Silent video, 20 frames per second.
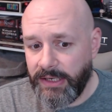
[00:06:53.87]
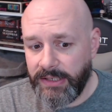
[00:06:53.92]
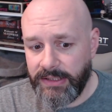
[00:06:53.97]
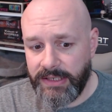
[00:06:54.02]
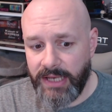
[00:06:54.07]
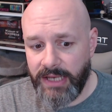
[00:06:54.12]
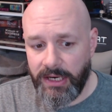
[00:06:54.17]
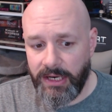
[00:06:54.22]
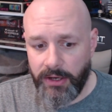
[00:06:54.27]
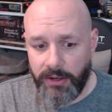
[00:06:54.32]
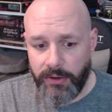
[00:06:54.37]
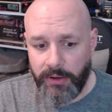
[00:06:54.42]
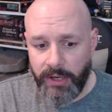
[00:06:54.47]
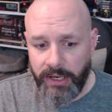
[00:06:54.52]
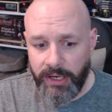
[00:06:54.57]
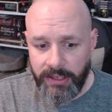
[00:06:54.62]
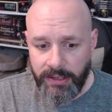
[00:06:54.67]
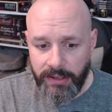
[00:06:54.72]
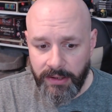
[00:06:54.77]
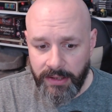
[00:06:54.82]
Nintendo,
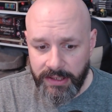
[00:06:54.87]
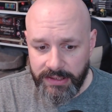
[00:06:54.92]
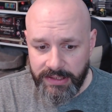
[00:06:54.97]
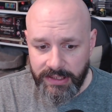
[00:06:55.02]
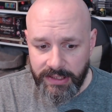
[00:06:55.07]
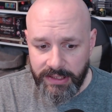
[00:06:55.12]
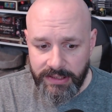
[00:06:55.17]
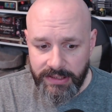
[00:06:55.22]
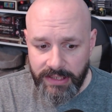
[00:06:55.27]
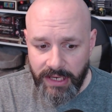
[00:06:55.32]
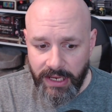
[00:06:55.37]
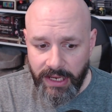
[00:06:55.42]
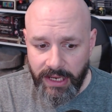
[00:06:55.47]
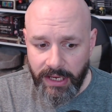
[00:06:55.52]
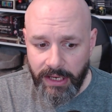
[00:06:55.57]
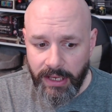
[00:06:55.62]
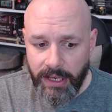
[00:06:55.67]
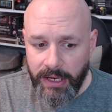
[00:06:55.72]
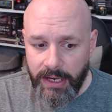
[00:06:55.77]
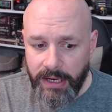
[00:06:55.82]
and this is
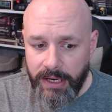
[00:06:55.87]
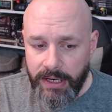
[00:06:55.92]
saying,